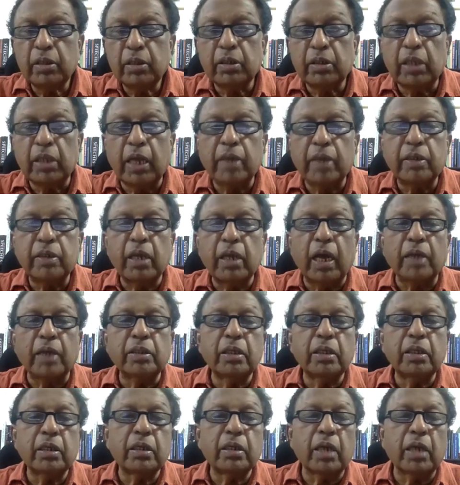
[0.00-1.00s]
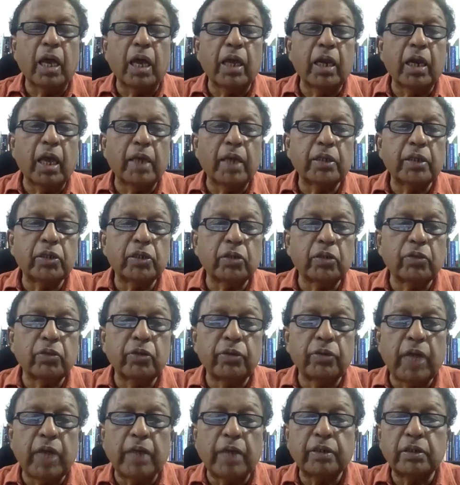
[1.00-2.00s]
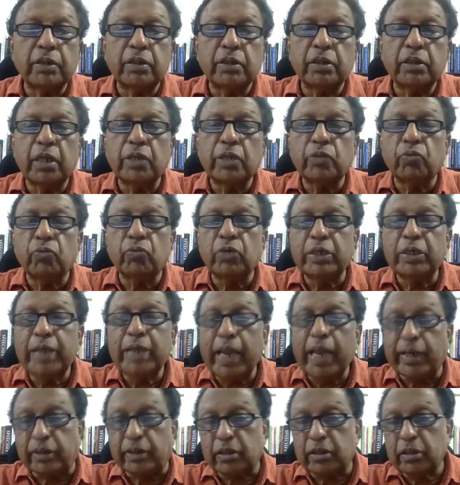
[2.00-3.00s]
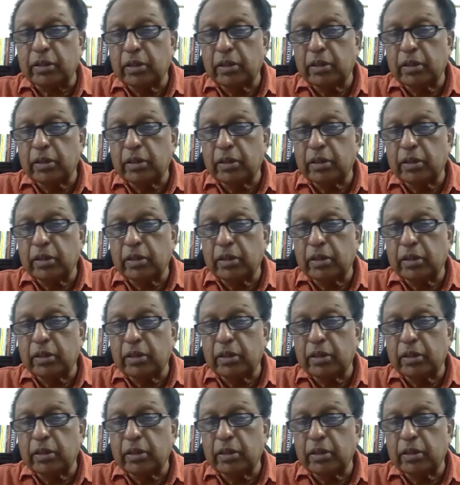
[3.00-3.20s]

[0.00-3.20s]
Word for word: that other allies of the United States would get